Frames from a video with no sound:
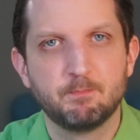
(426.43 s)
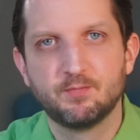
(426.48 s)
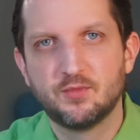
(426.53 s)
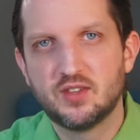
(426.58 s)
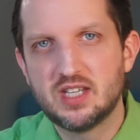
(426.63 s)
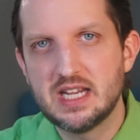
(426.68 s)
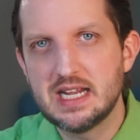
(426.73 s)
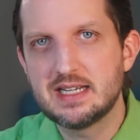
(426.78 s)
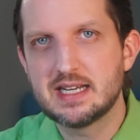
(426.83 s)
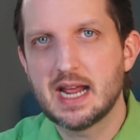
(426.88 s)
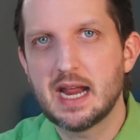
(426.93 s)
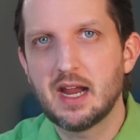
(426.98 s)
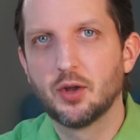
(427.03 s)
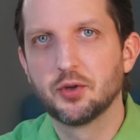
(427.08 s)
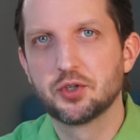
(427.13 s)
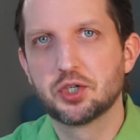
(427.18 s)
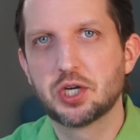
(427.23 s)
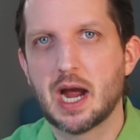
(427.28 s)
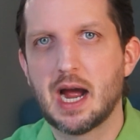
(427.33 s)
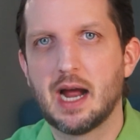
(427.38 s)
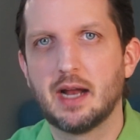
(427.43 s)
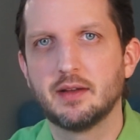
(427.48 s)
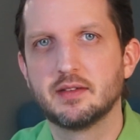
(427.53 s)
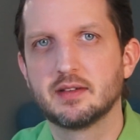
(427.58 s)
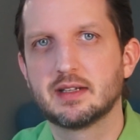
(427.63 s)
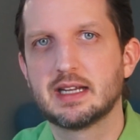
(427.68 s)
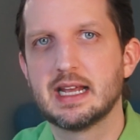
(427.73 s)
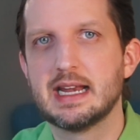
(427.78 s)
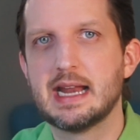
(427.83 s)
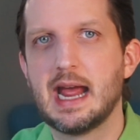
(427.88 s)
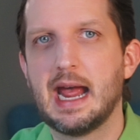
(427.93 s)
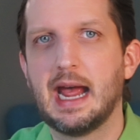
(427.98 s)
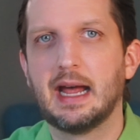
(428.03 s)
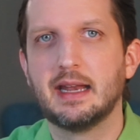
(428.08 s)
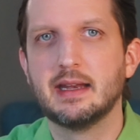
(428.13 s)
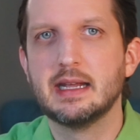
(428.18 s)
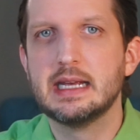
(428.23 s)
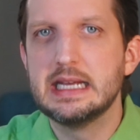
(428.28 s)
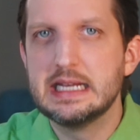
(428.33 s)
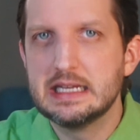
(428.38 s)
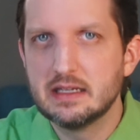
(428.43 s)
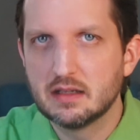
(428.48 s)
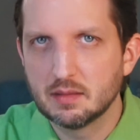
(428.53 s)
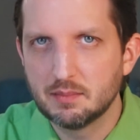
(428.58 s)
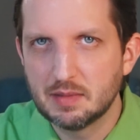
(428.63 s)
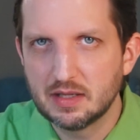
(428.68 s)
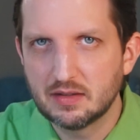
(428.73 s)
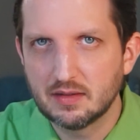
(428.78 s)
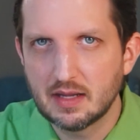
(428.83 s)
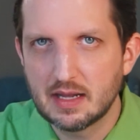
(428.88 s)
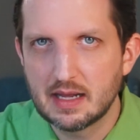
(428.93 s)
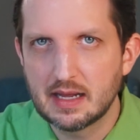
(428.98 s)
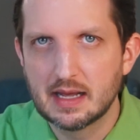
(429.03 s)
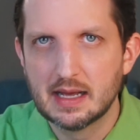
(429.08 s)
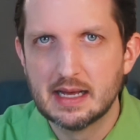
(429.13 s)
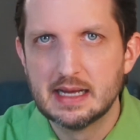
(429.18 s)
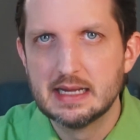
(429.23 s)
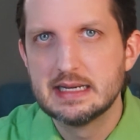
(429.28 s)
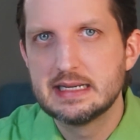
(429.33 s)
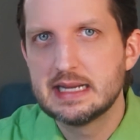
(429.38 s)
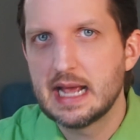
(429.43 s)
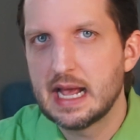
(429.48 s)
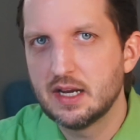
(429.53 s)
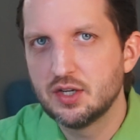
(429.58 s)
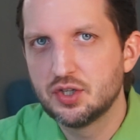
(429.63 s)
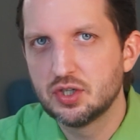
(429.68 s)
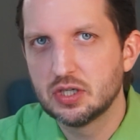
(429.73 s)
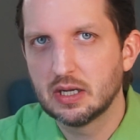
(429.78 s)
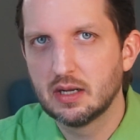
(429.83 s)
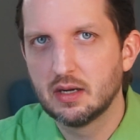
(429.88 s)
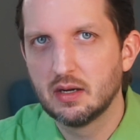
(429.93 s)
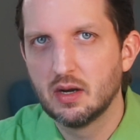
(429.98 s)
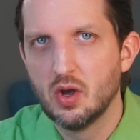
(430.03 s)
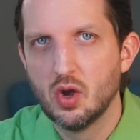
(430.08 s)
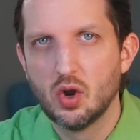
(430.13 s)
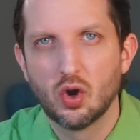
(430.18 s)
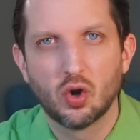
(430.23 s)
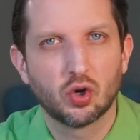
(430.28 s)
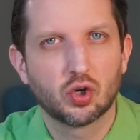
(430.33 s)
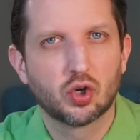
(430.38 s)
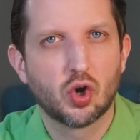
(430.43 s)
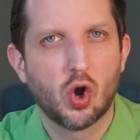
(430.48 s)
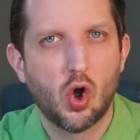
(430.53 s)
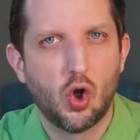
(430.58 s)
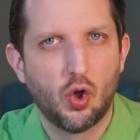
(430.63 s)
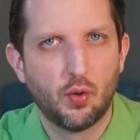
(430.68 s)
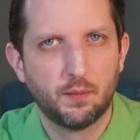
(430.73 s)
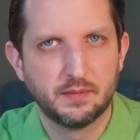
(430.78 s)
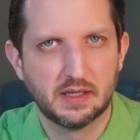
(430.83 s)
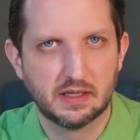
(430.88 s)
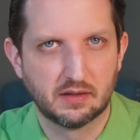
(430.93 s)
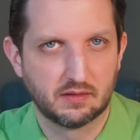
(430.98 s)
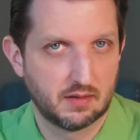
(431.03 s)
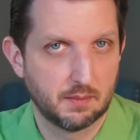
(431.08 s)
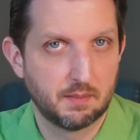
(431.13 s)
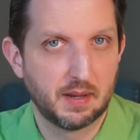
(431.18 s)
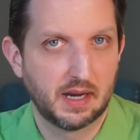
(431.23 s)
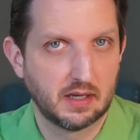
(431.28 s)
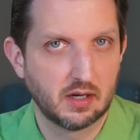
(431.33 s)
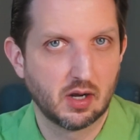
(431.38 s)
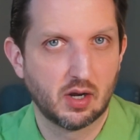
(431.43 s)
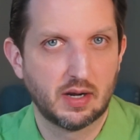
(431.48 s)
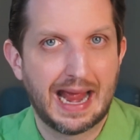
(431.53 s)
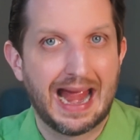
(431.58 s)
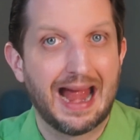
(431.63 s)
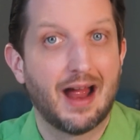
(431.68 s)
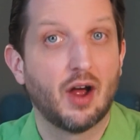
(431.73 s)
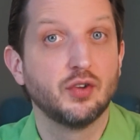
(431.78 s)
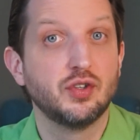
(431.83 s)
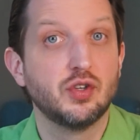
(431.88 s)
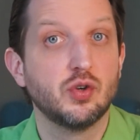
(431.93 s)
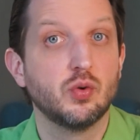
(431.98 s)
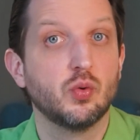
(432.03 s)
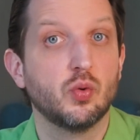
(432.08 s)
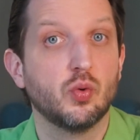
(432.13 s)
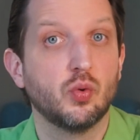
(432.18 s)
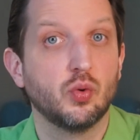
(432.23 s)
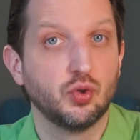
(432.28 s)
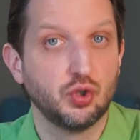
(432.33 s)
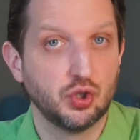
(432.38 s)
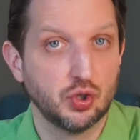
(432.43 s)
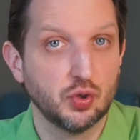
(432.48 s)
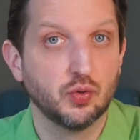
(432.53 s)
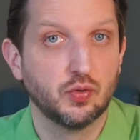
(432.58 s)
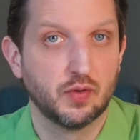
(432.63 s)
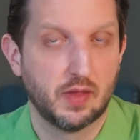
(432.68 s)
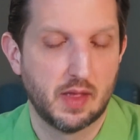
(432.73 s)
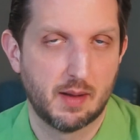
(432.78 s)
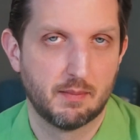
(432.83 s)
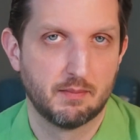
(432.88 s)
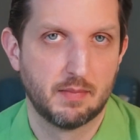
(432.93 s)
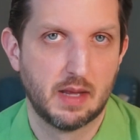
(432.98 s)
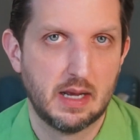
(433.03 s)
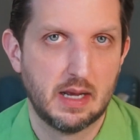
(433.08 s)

Detail shots can add intimacy, tension, or calmness depending on how you use them.